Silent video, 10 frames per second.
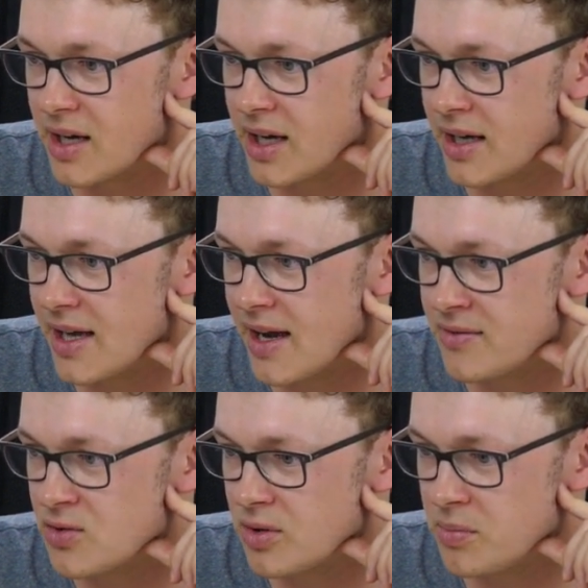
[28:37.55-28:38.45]
I
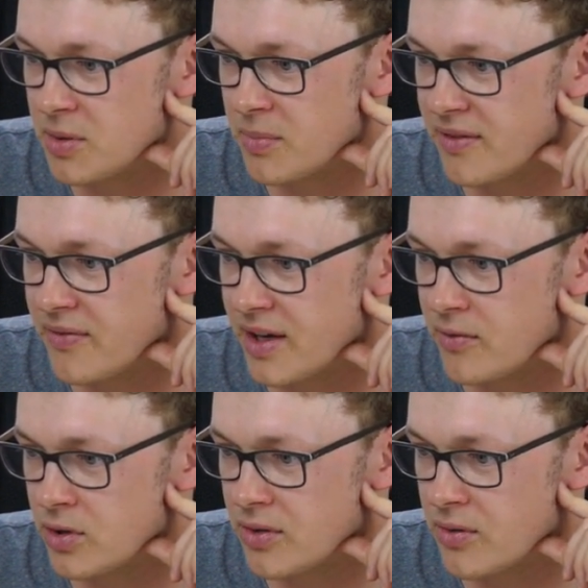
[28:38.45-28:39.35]
have to admit, my
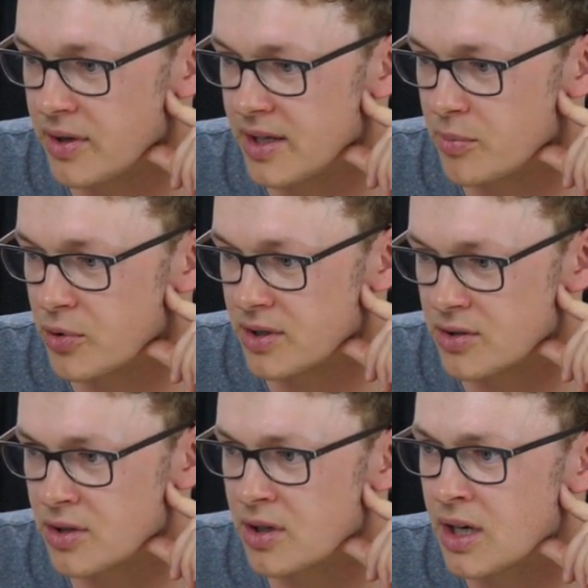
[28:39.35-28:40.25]
favorite 3D
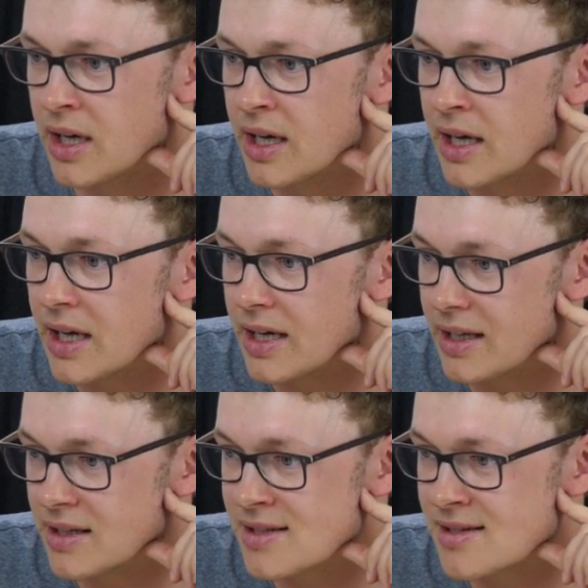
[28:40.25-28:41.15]
printer
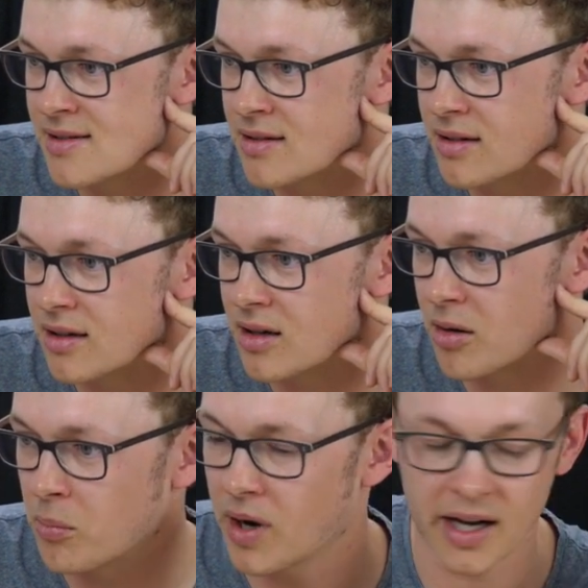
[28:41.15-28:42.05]
is
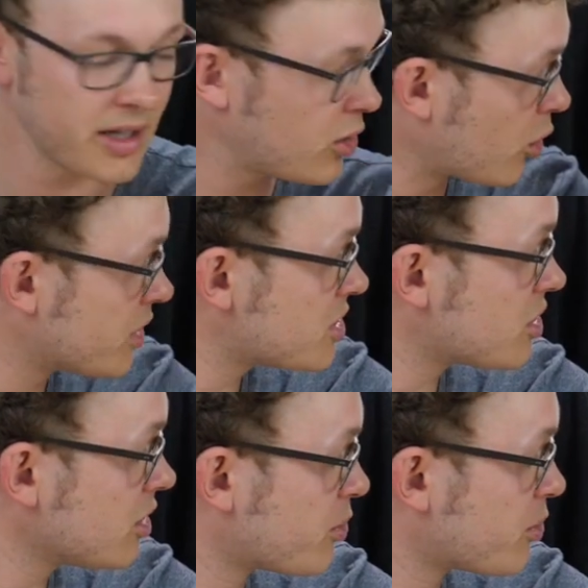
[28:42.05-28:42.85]
my original